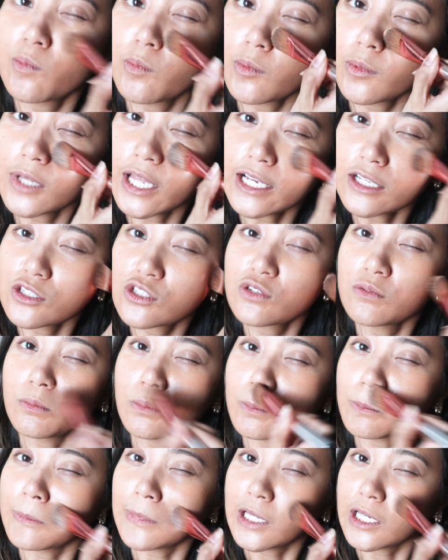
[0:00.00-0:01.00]
light to
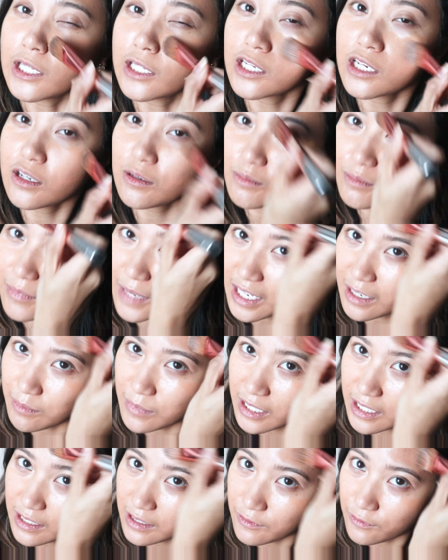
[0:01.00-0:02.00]
medium
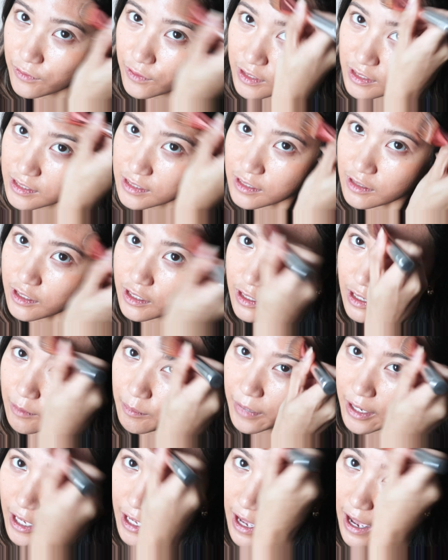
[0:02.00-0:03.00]
maybe for some,
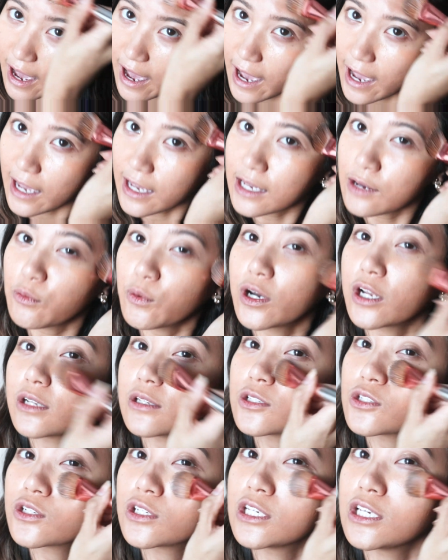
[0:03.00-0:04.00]
but I
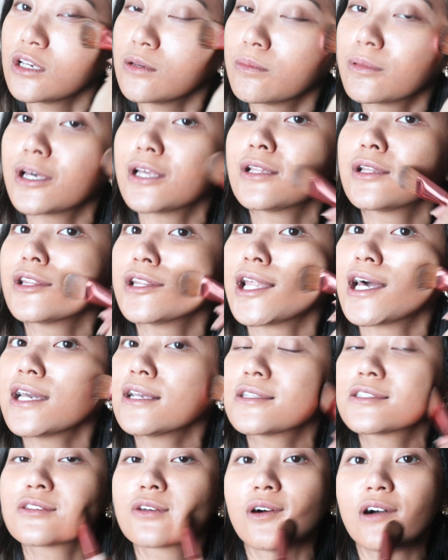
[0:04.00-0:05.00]
want to keep it
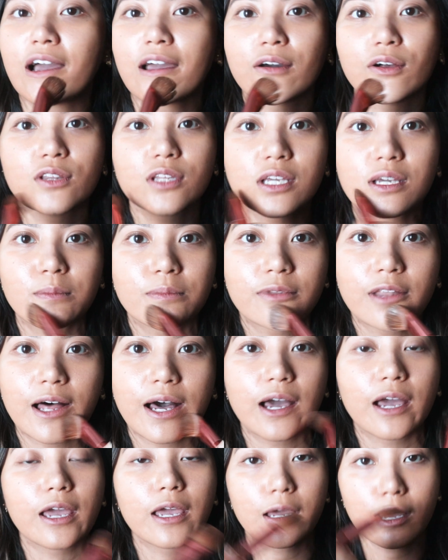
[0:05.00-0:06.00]
light, so I only
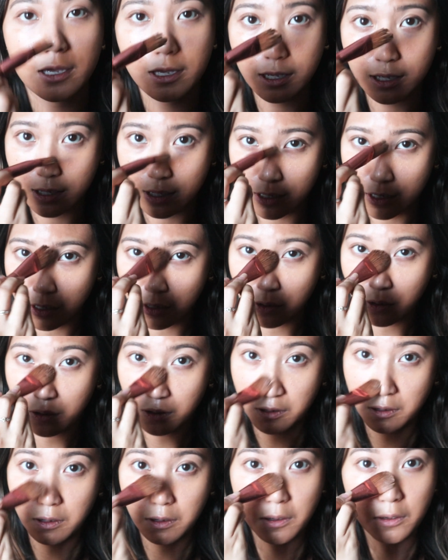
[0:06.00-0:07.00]
apply
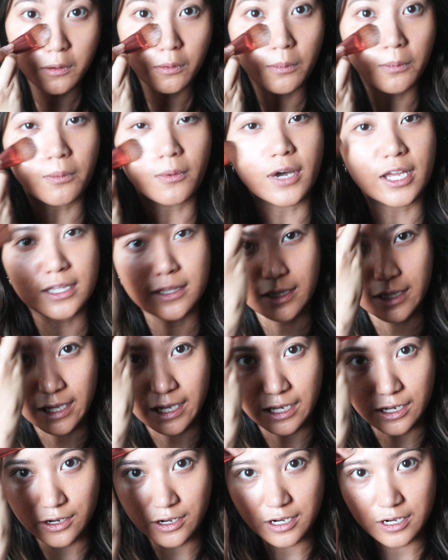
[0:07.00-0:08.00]
one
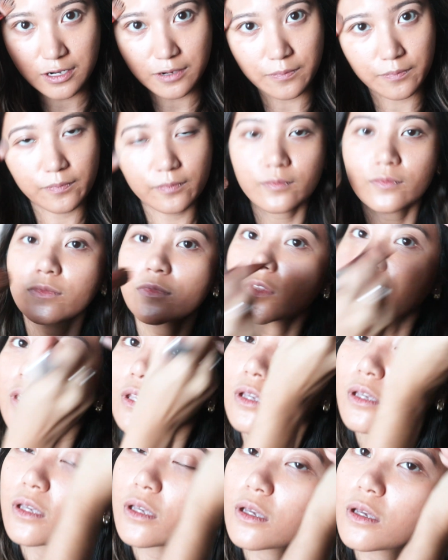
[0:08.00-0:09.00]
layer.
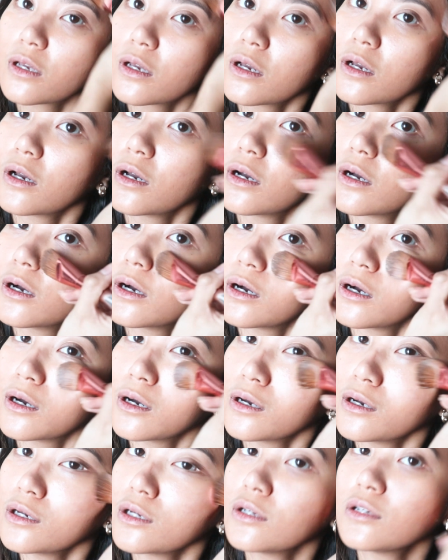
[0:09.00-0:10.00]

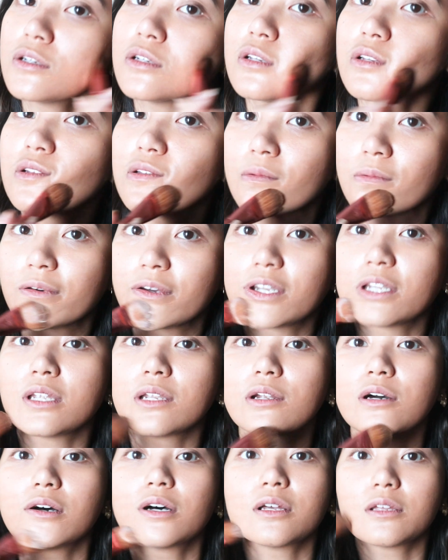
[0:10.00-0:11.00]
Put
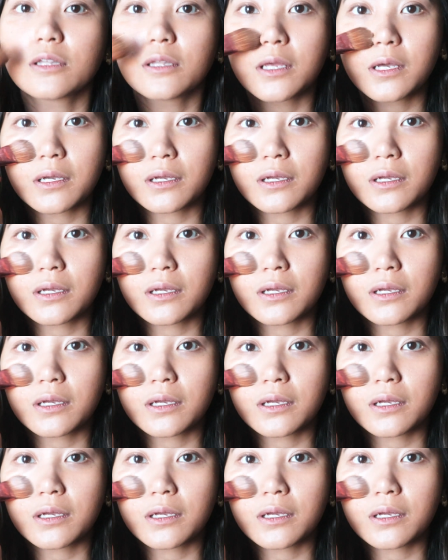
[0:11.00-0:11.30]
it on.